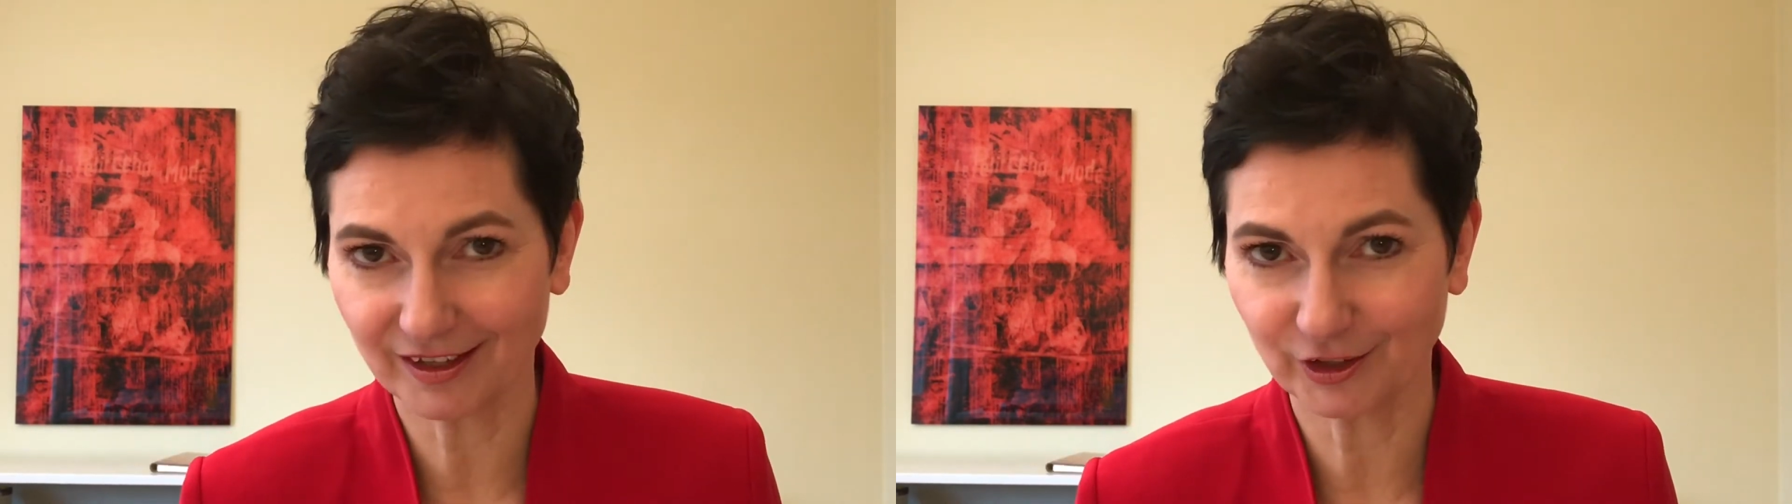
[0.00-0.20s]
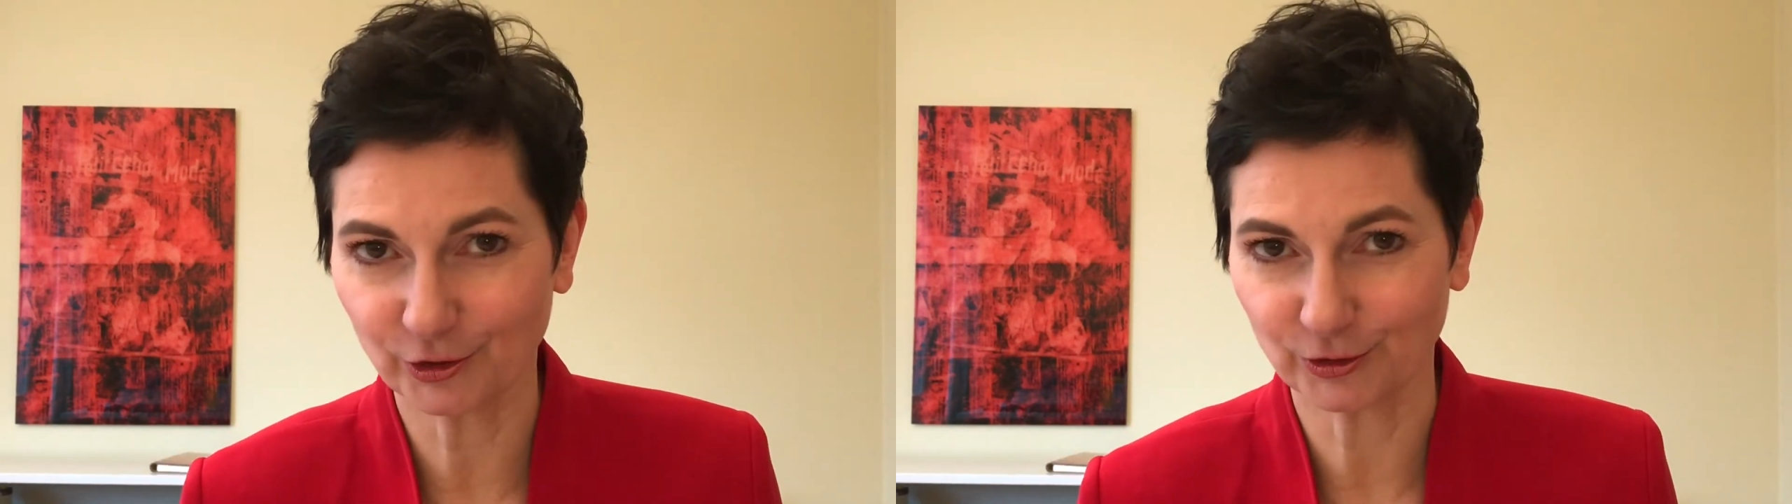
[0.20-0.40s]

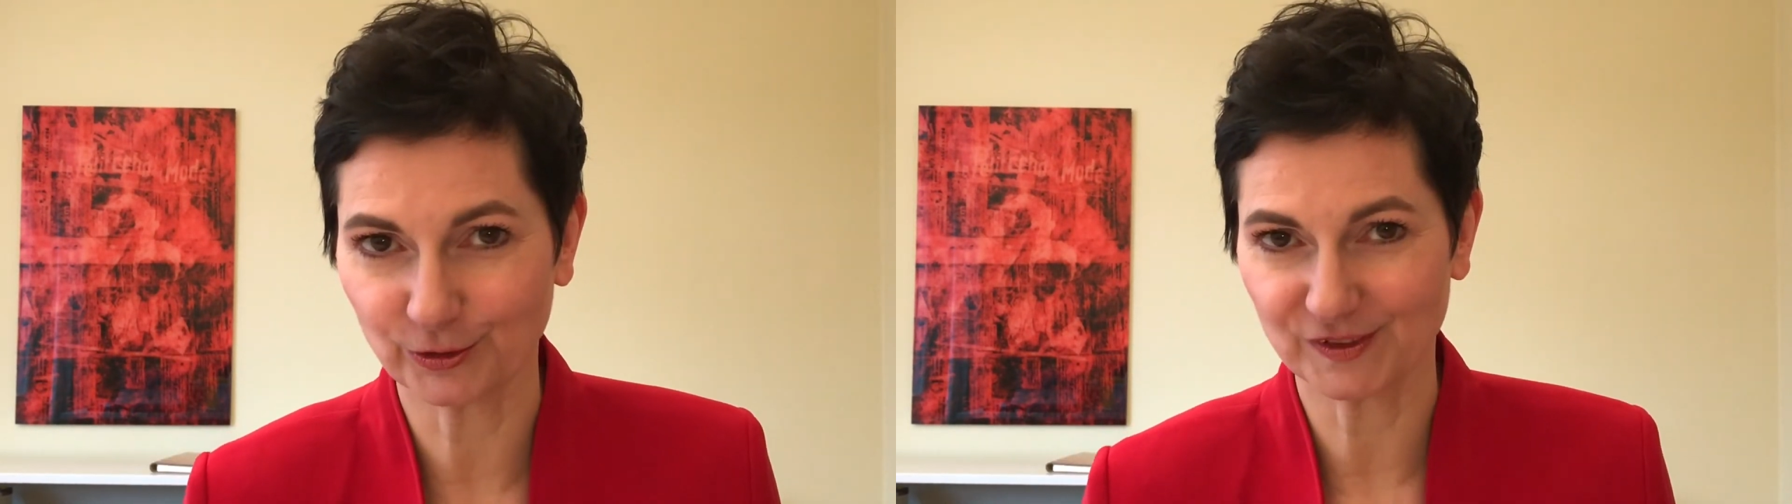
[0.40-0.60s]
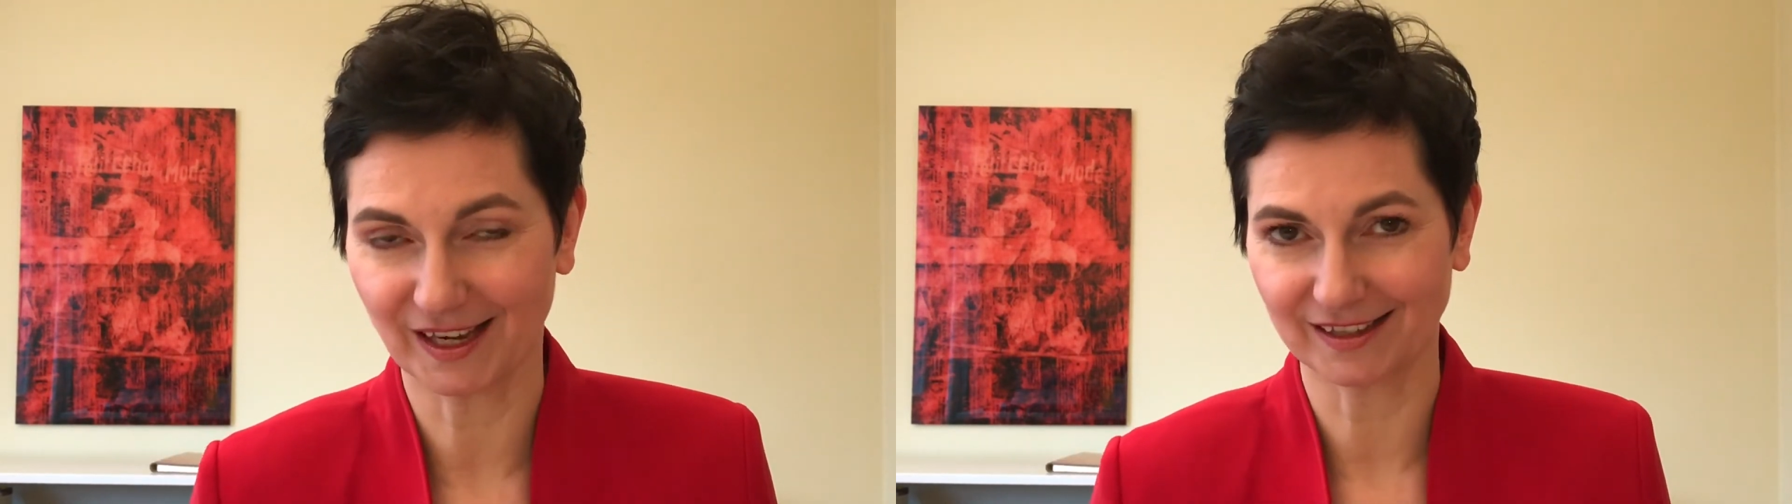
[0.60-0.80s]
you do
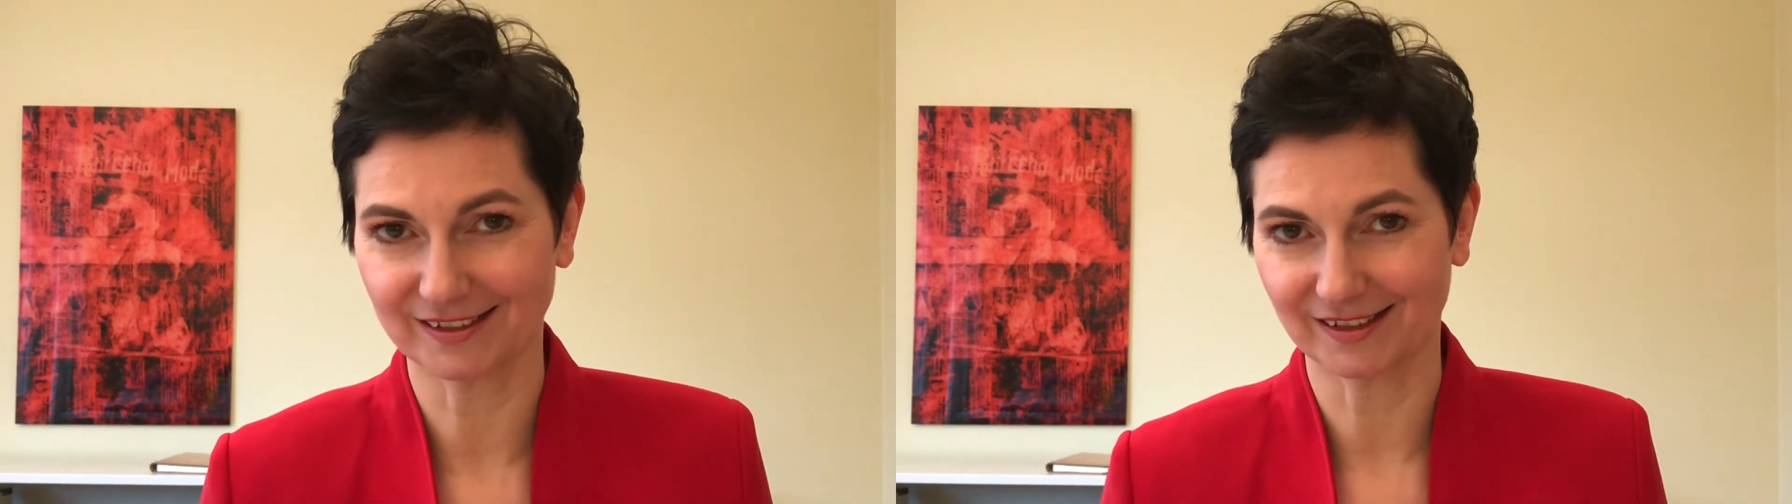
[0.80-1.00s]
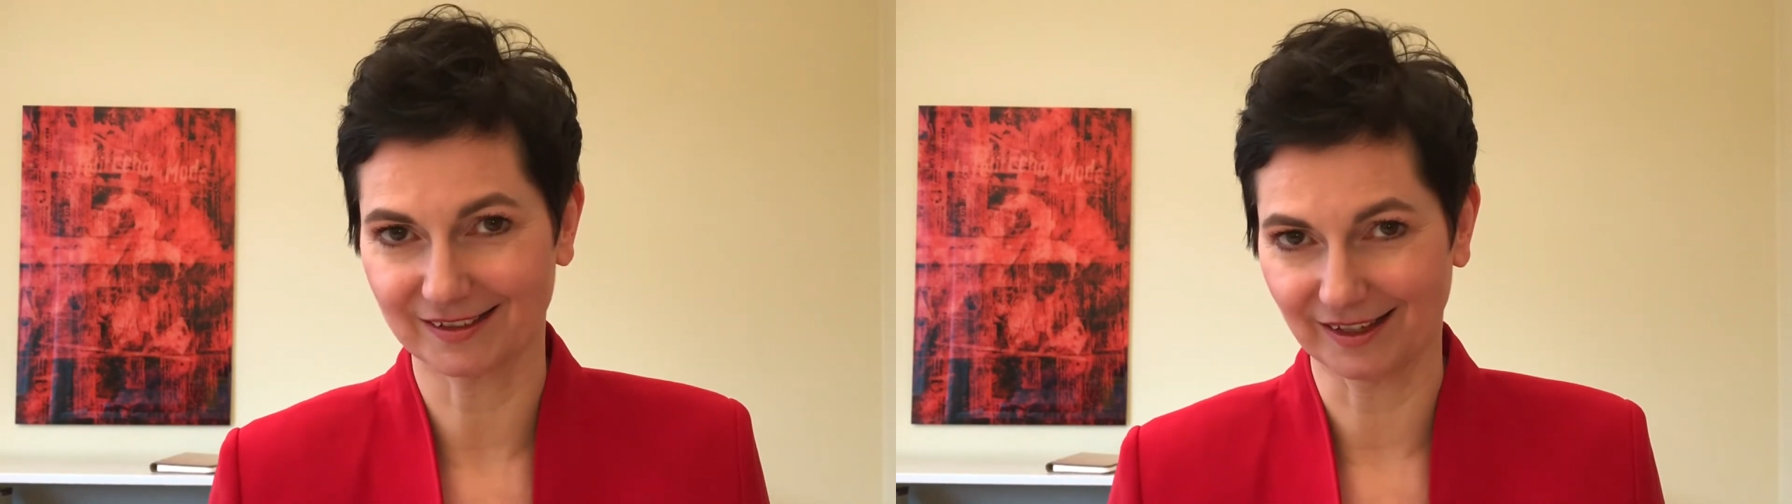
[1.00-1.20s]
sends a
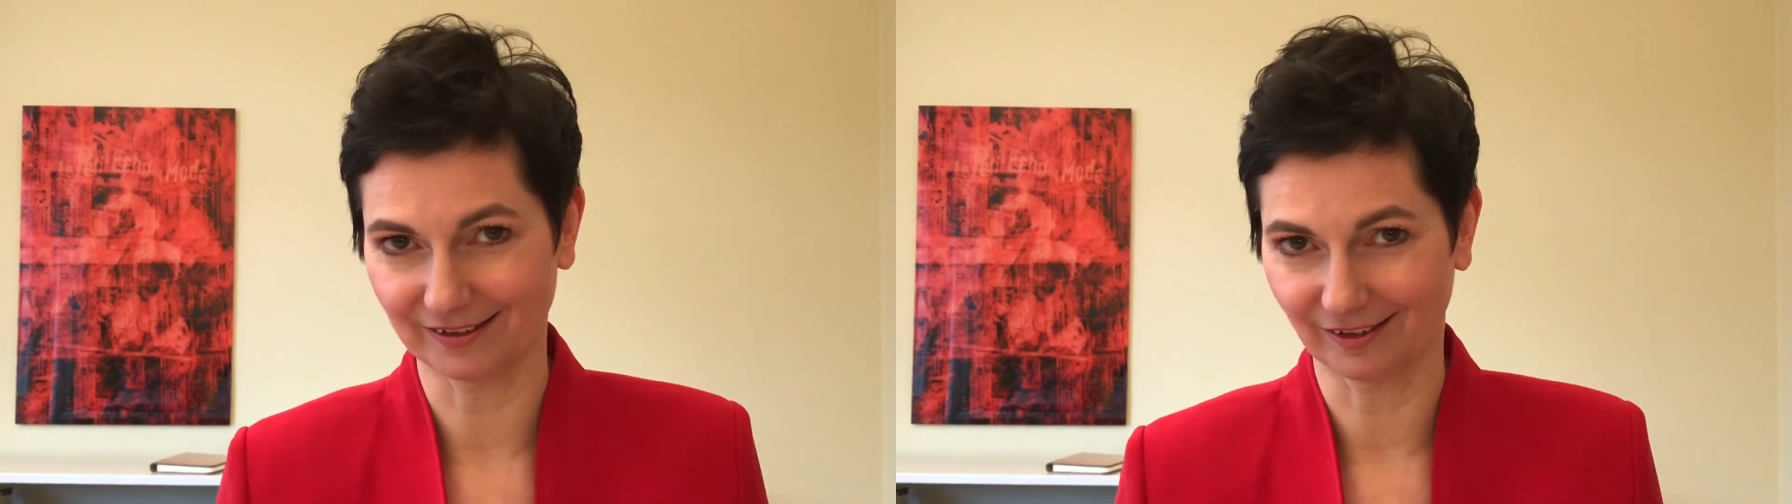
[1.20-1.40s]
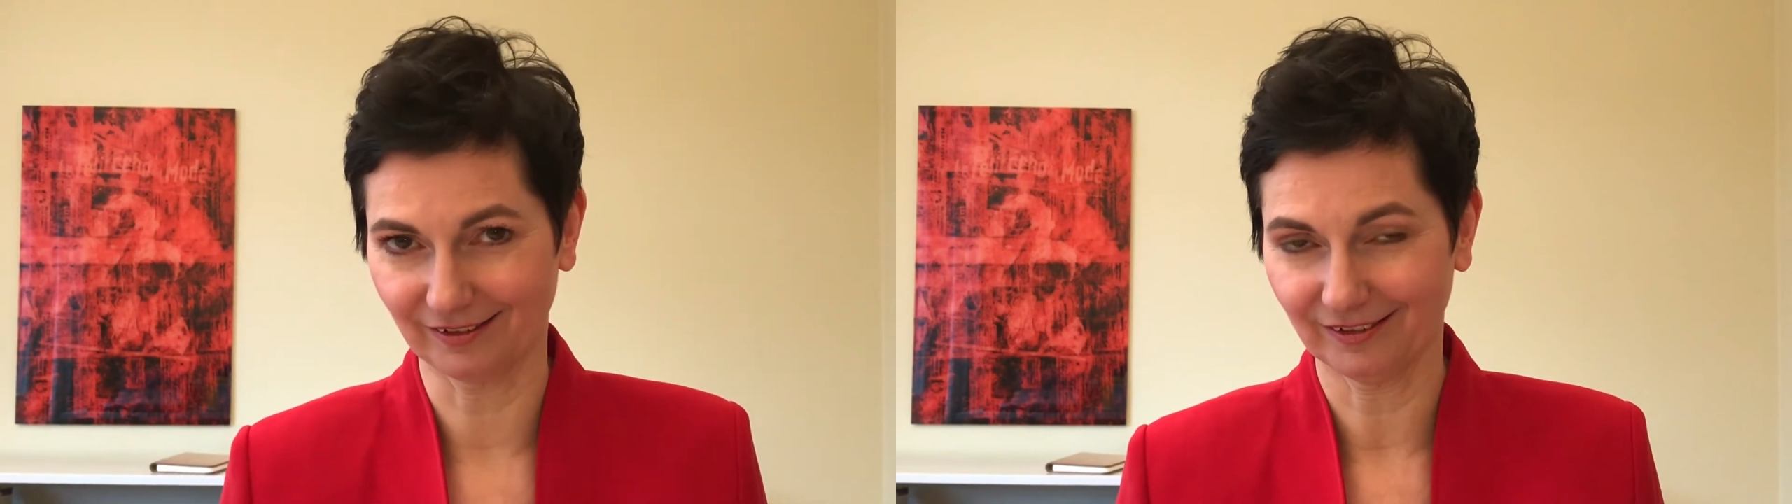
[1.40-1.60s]
signal.